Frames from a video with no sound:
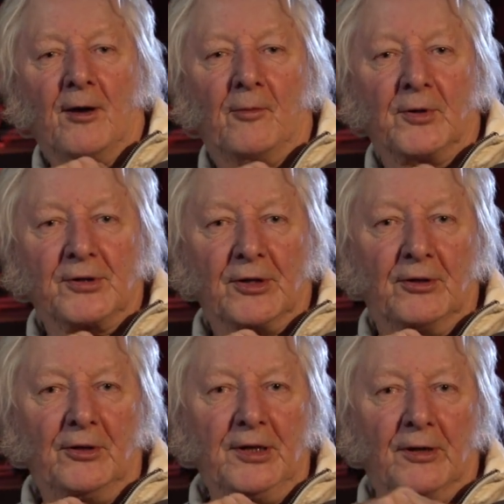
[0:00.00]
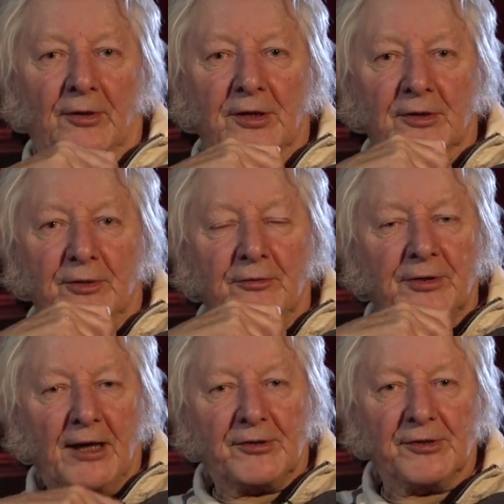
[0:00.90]
was early on in
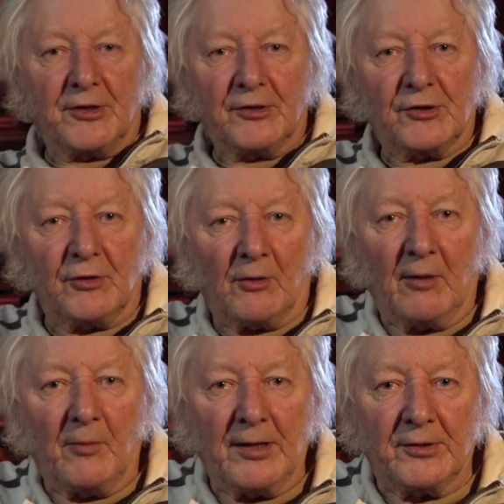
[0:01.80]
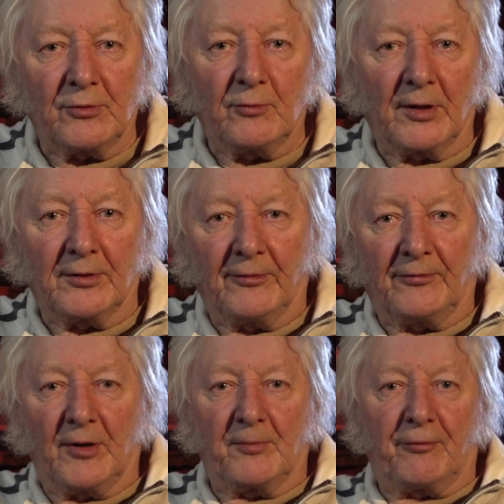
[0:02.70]
2002, I went to one
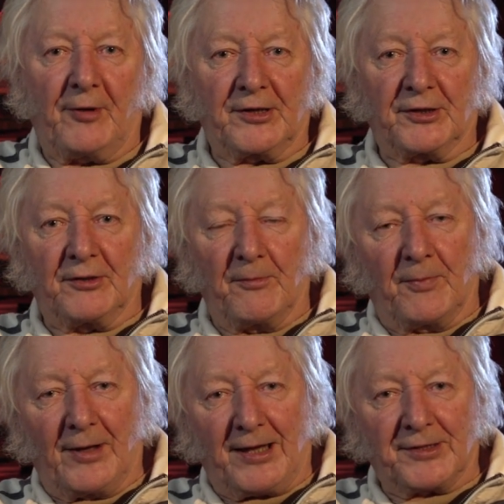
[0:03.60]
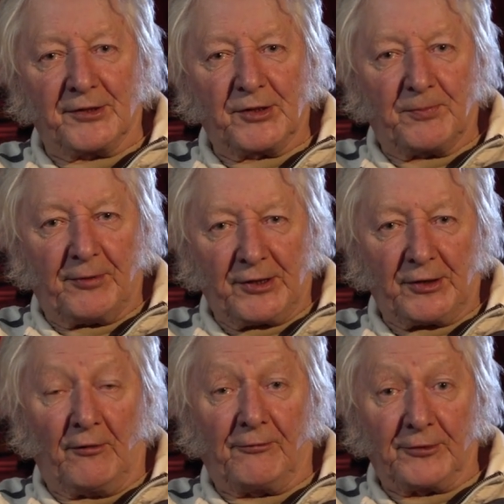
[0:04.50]
of President Blatter's press
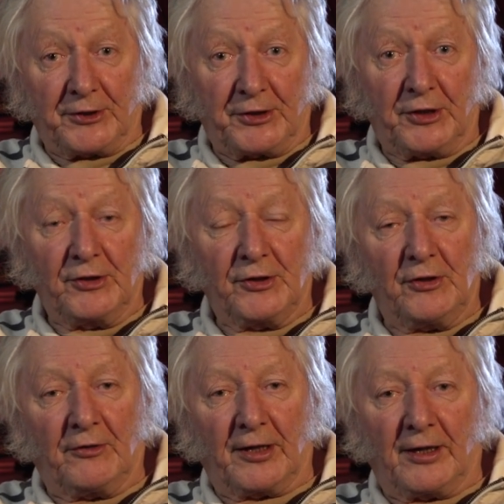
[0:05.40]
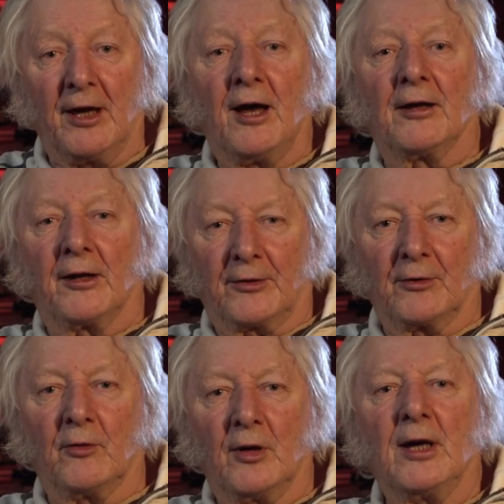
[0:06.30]
conferences in Zurich, and I
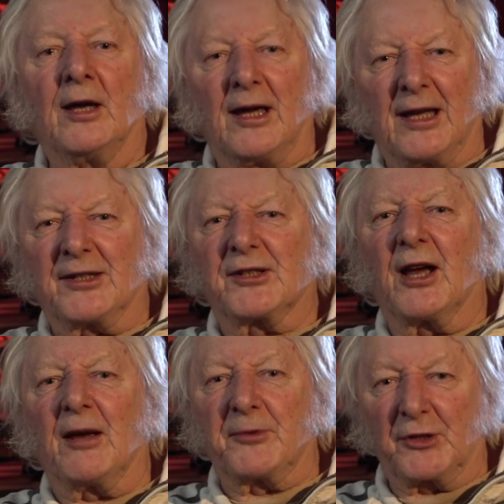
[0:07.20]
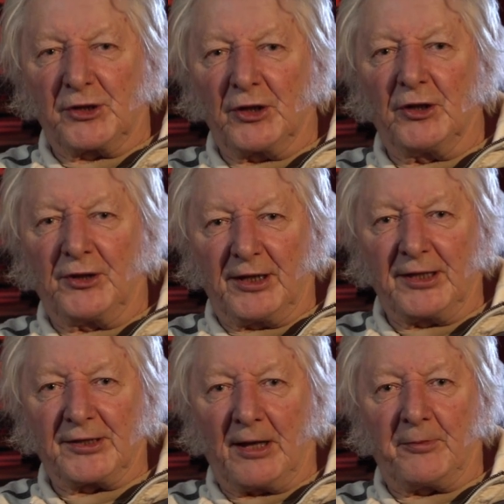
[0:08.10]
thought, it's time to stir
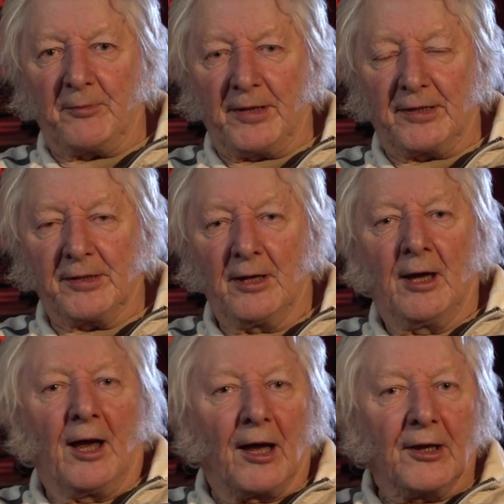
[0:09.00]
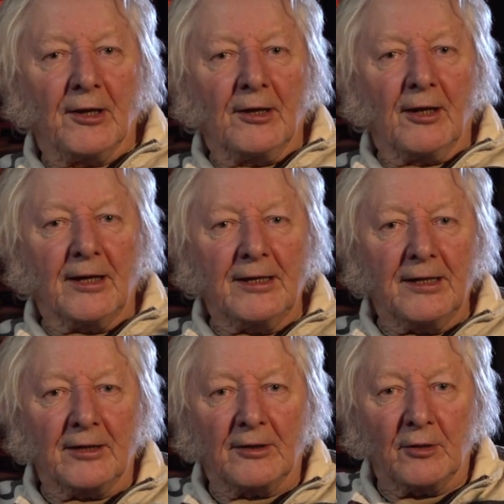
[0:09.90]
things up a bit. And
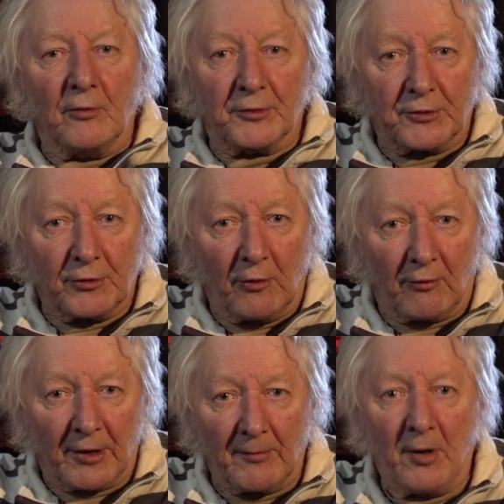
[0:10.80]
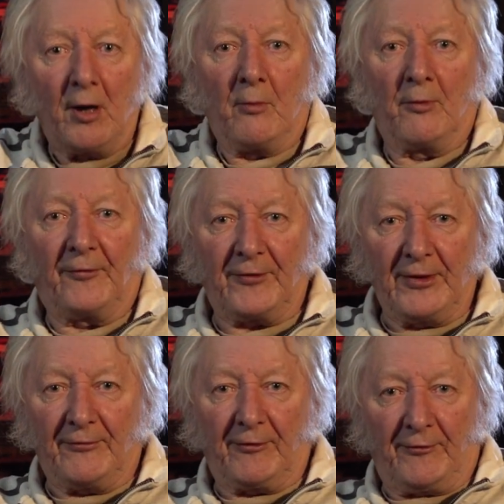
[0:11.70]
lining the auditorium were
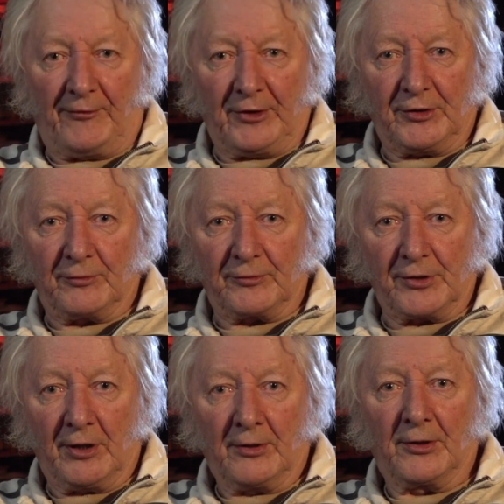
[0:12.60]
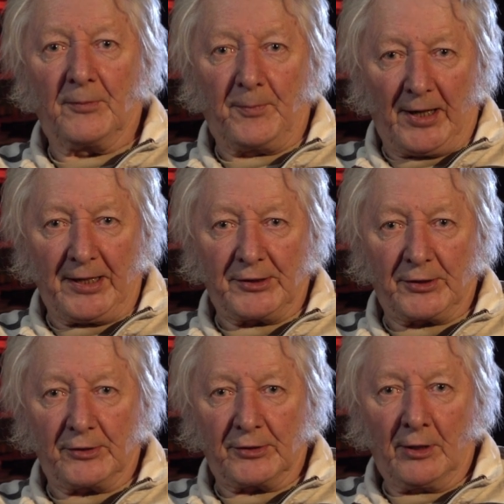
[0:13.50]
FIFA officials, the
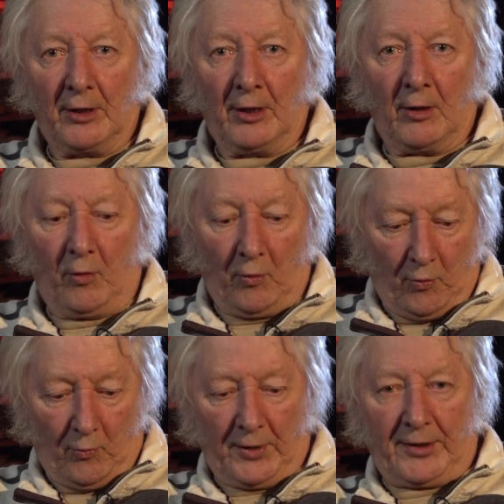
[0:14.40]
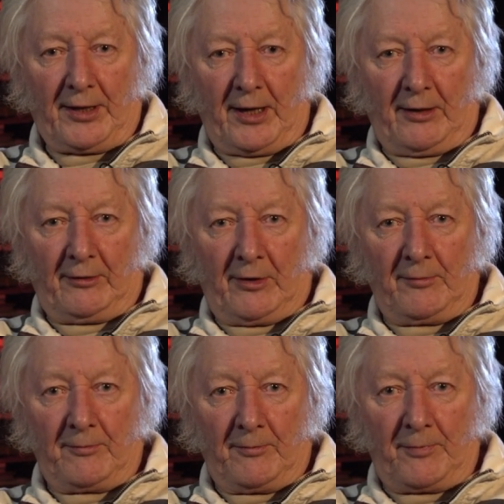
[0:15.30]
Blazers, all with their
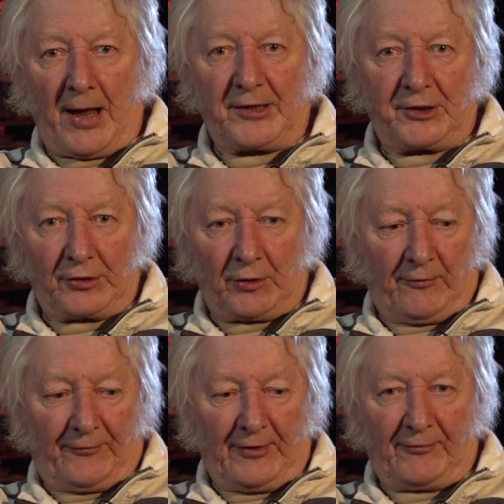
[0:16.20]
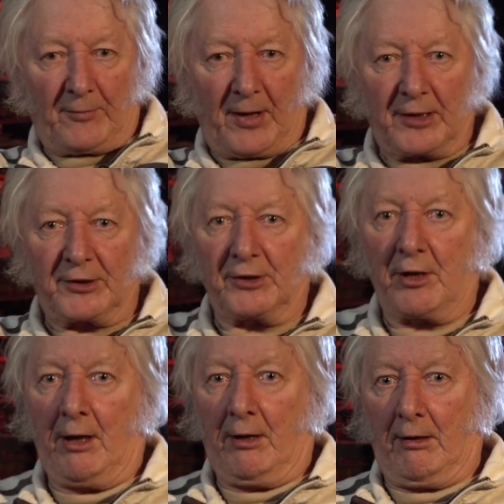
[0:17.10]
badges on, FIFA badges,
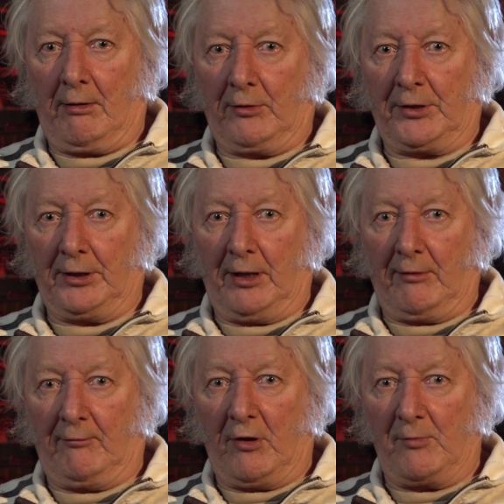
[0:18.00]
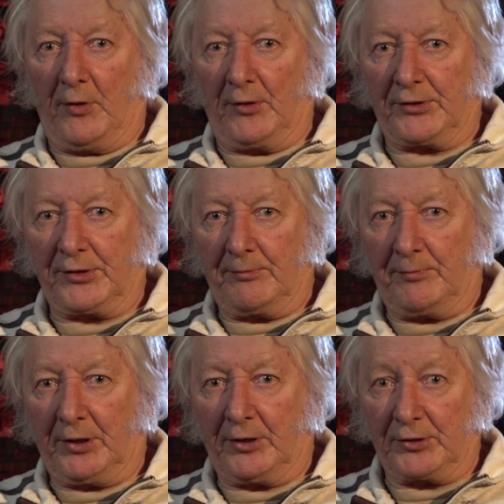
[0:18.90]
and looking like robots
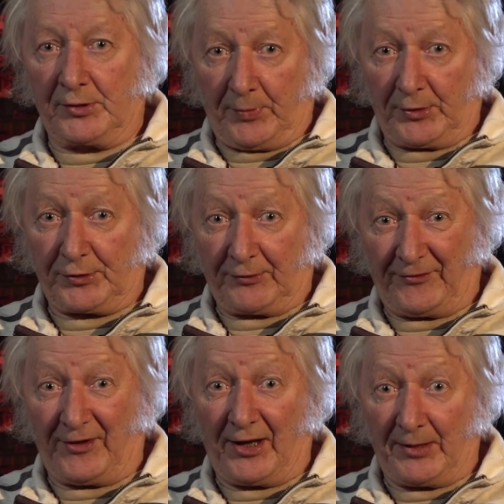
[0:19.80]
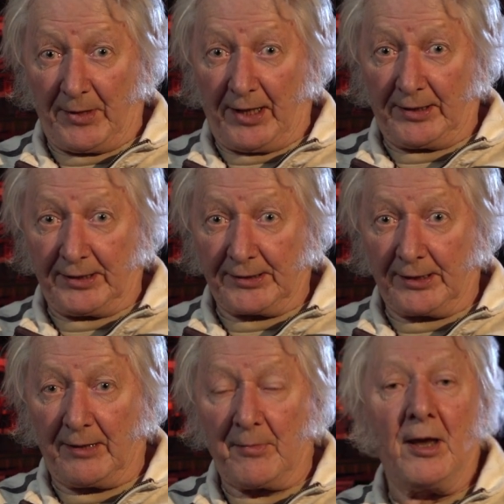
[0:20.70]
because the boss could fire them at any
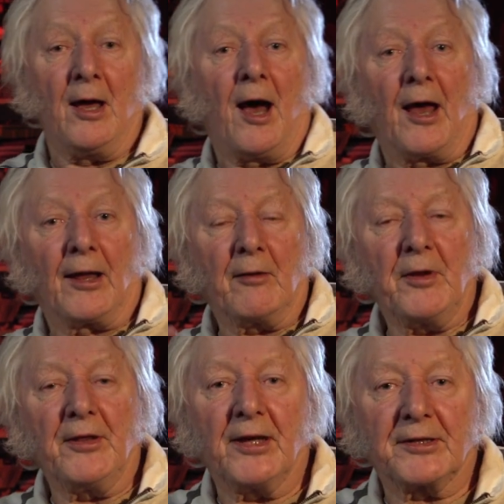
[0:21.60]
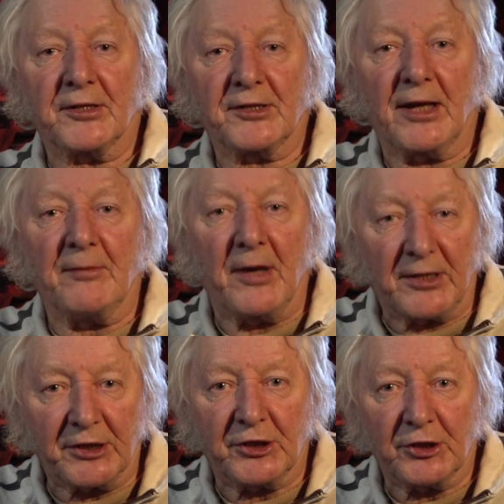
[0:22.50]
time. And I went there to send
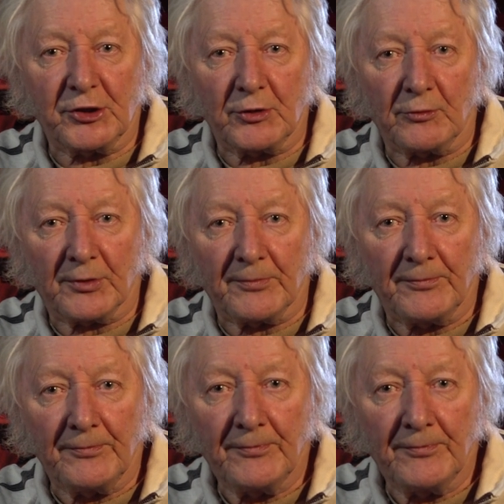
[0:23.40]
messages to them.